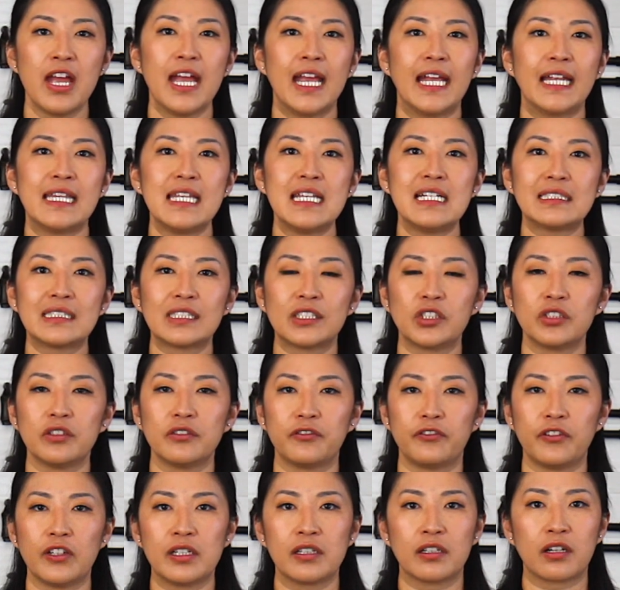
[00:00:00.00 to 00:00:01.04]
It needs to
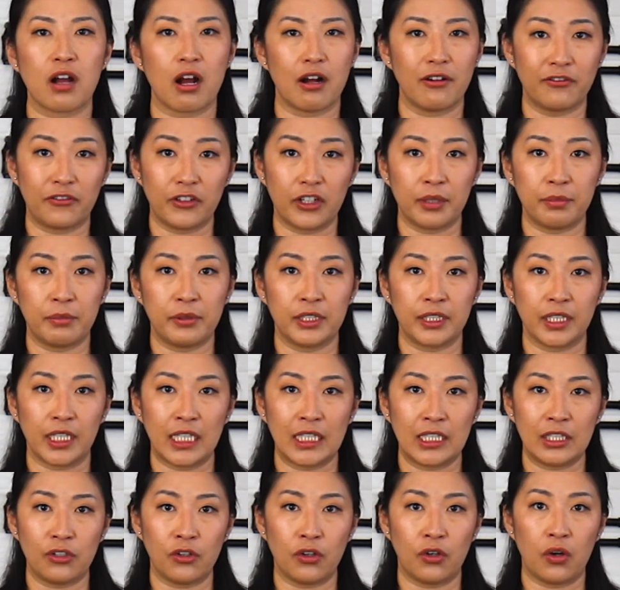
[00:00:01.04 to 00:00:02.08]
feel comfortable
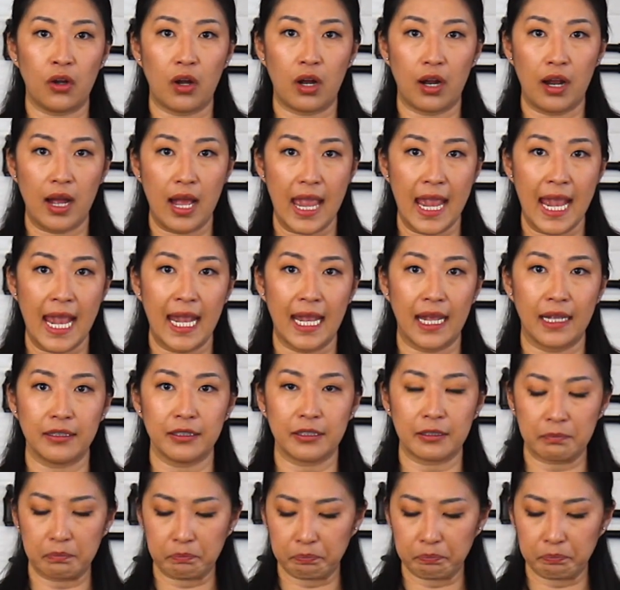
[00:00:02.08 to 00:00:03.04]
in your hand.